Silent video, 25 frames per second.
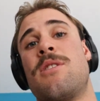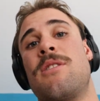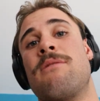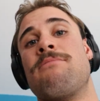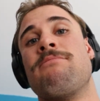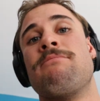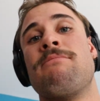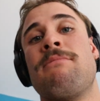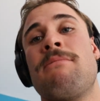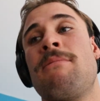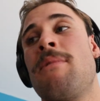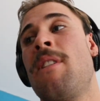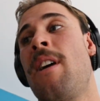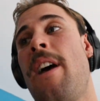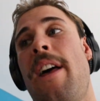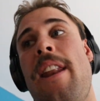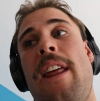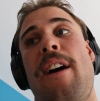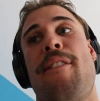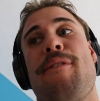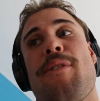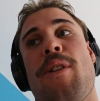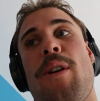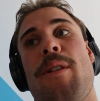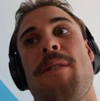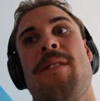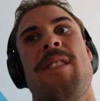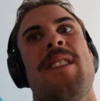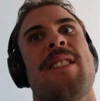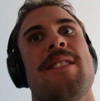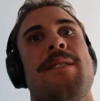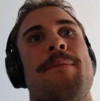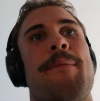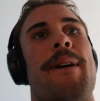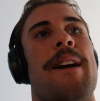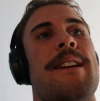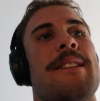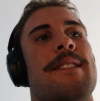to, and have got
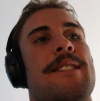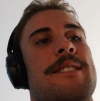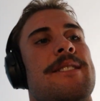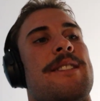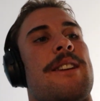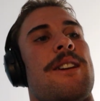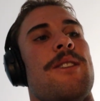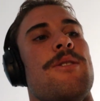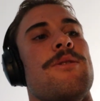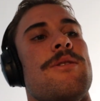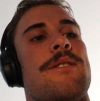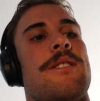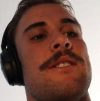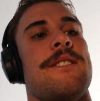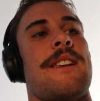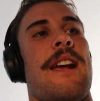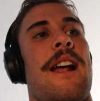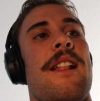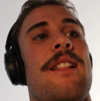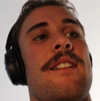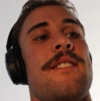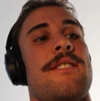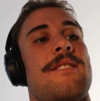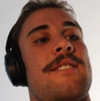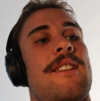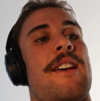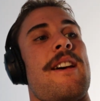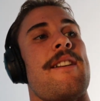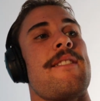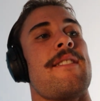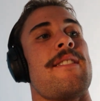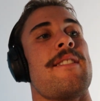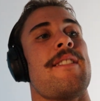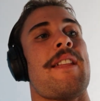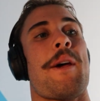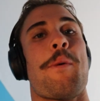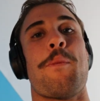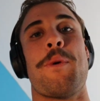these amazing skills and talents that
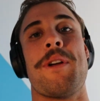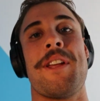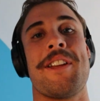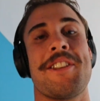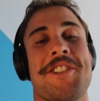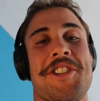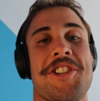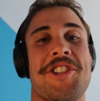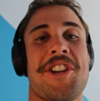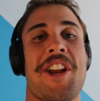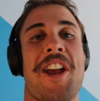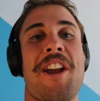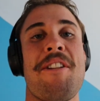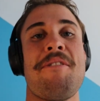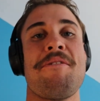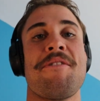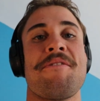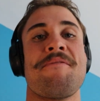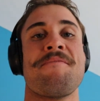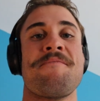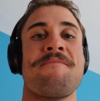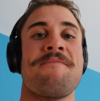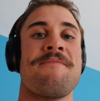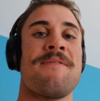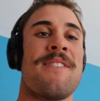they're willing to share, and